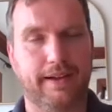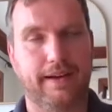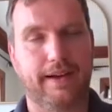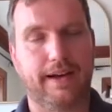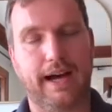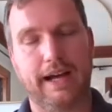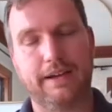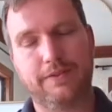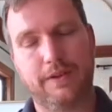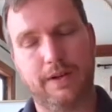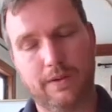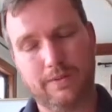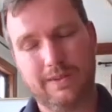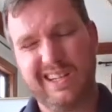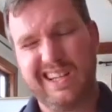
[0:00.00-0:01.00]

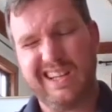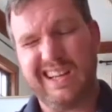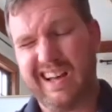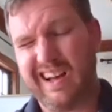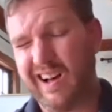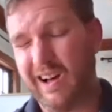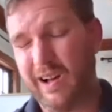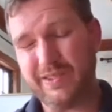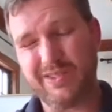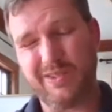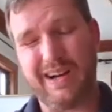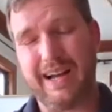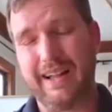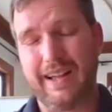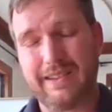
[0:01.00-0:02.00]
iPhone. Also,
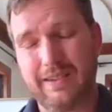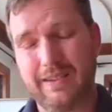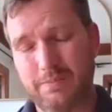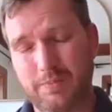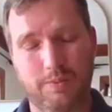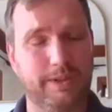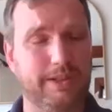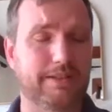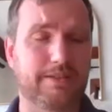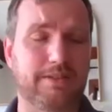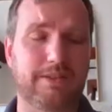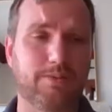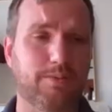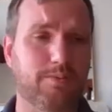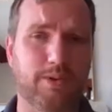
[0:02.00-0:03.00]
I like that we
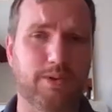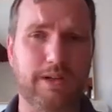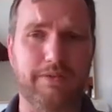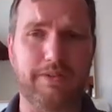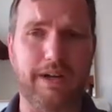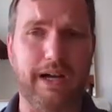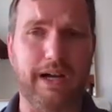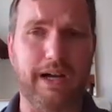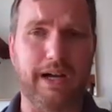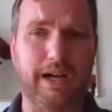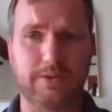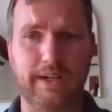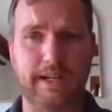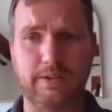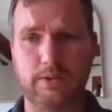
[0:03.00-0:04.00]
can work off iPhones
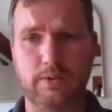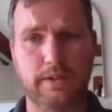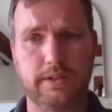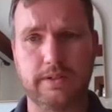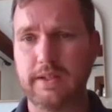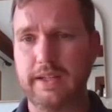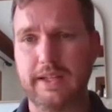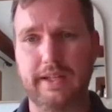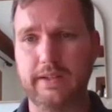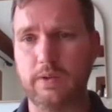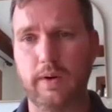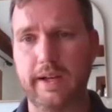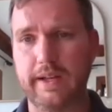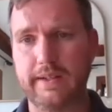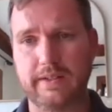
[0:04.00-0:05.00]
or Android. Either
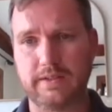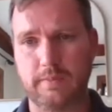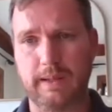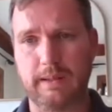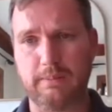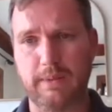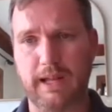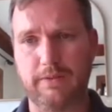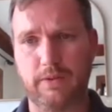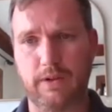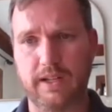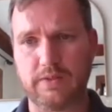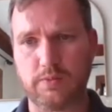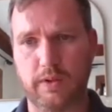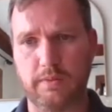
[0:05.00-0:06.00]
way, it doesn't matter for
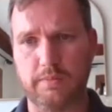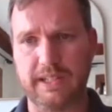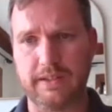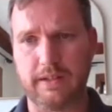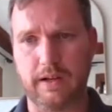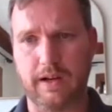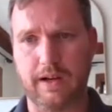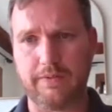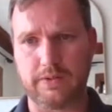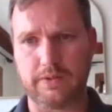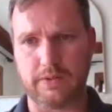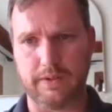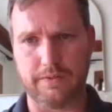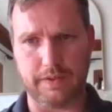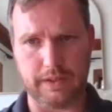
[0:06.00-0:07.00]
us, whether it be in the office or
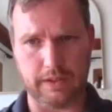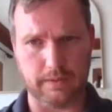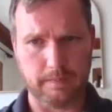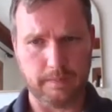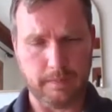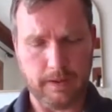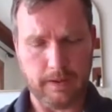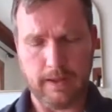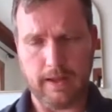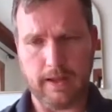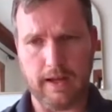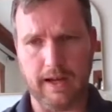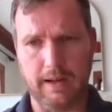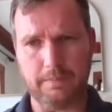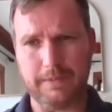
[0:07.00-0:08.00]
in the field.
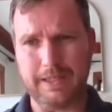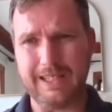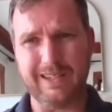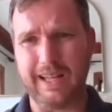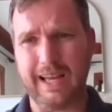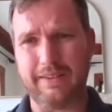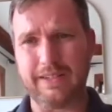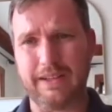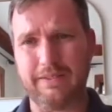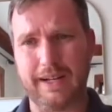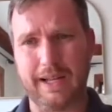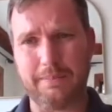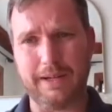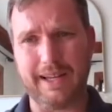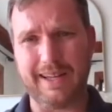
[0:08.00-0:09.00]
You don't have to have an
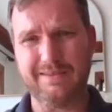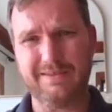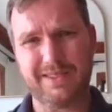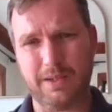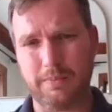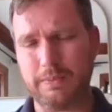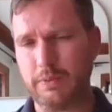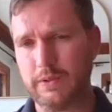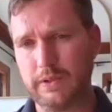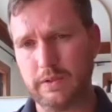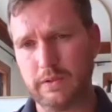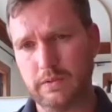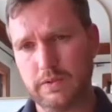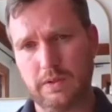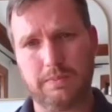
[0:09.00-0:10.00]
iPad. Some people
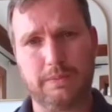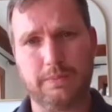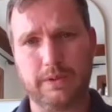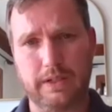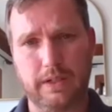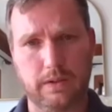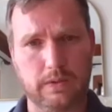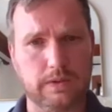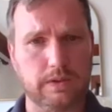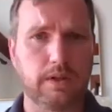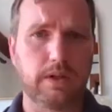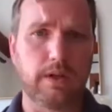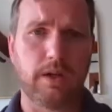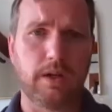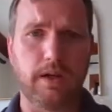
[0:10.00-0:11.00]
do, some people don't.
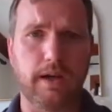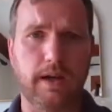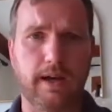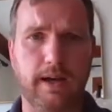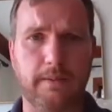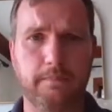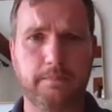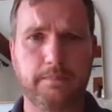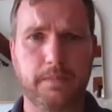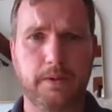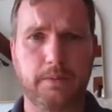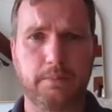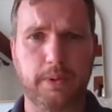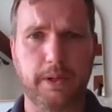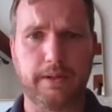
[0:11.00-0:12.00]

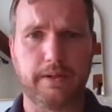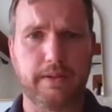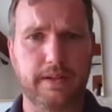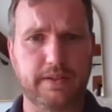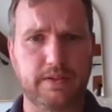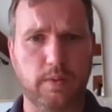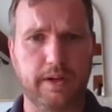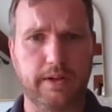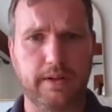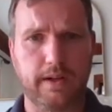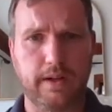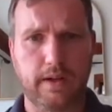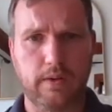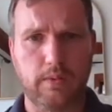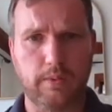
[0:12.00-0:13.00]
But this is
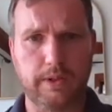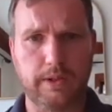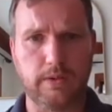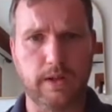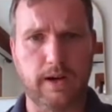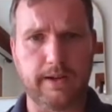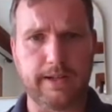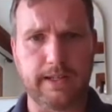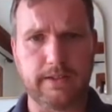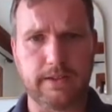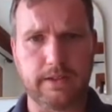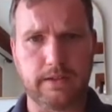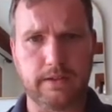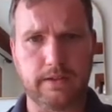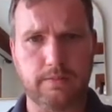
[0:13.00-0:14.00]
what, when you log into
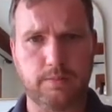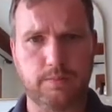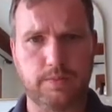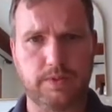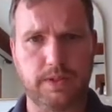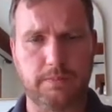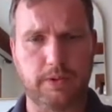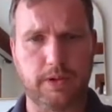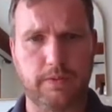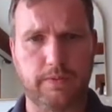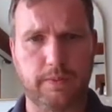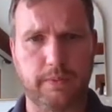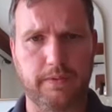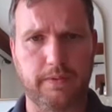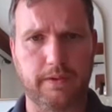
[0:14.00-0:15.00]
your simPRO
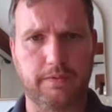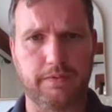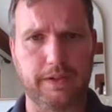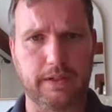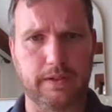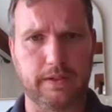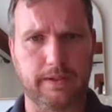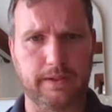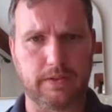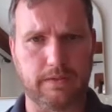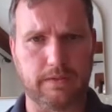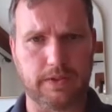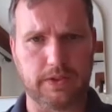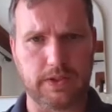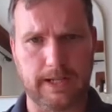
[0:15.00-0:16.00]
from the field on the
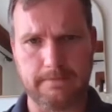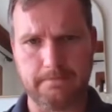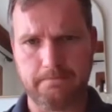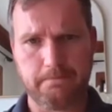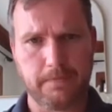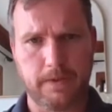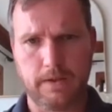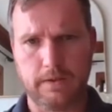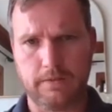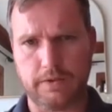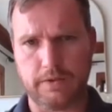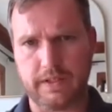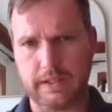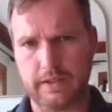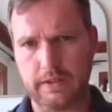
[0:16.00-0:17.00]
server side,
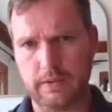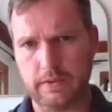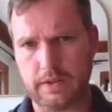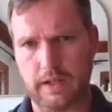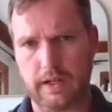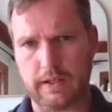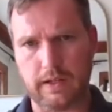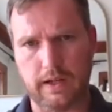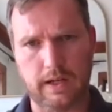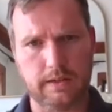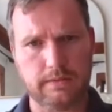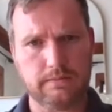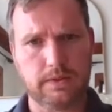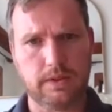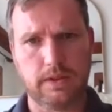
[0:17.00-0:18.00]
first thing you do is clock
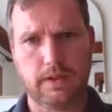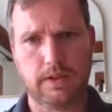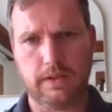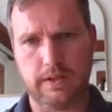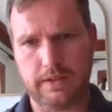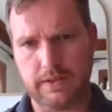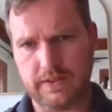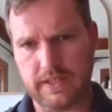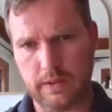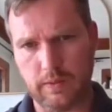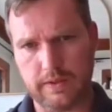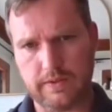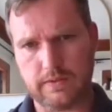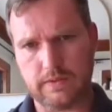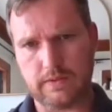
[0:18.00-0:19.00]
on. You can see
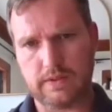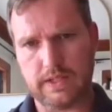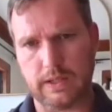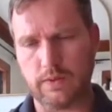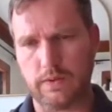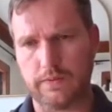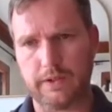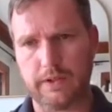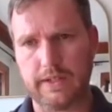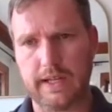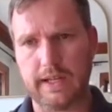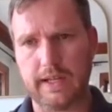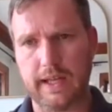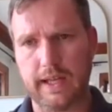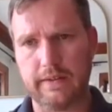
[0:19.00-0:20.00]
what's scheduled for your
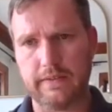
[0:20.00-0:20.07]
day ahead of